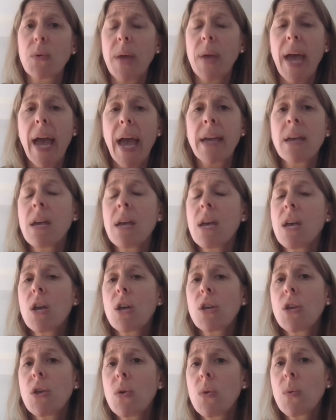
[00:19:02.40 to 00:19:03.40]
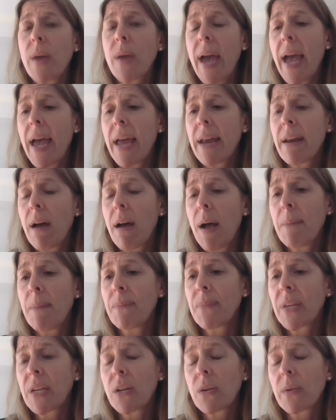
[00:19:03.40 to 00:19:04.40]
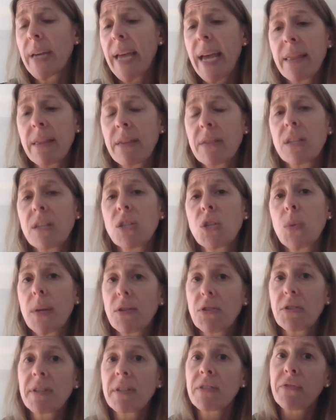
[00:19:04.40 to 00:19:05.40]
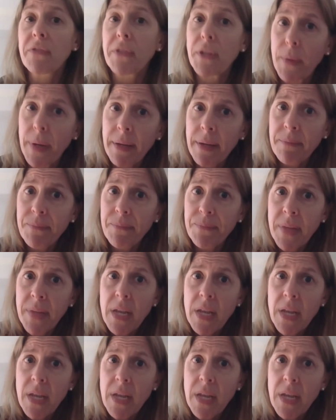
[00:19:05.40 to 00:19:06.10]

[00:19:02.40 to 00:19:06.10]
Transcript: okay. You can, again, the situation is fluid.